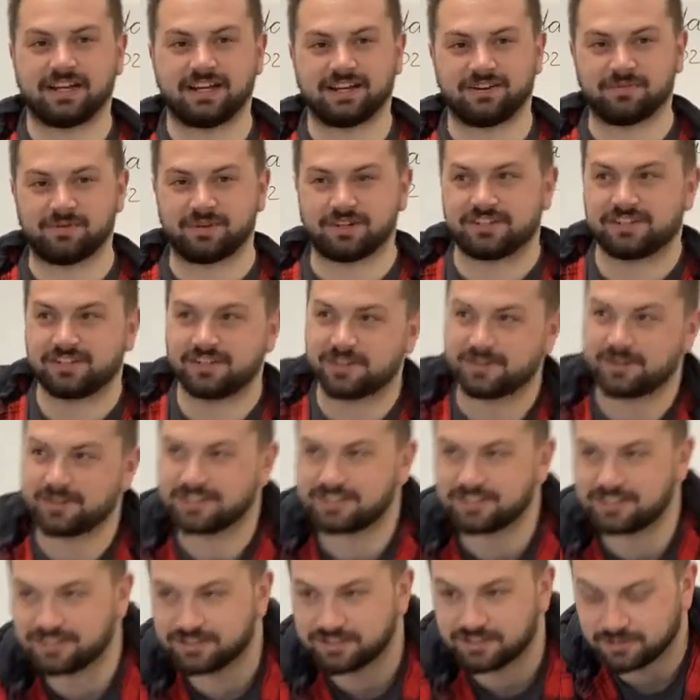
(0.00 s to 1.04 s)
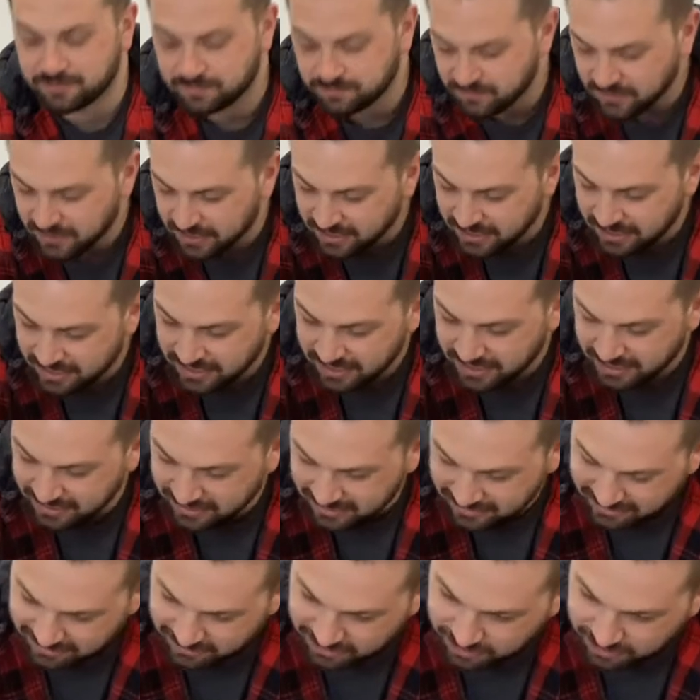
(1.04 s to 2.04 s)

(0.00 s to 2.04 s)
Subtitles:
What you're going to do is